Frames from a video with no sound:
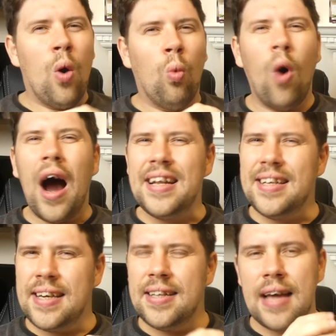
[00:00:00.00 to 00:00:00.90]
Why
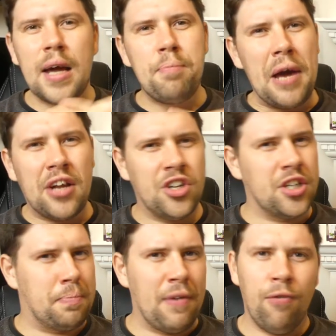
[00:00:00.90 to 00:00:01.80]
did he take
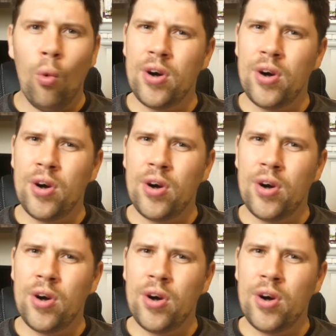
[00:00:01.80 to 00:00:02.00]
pictures before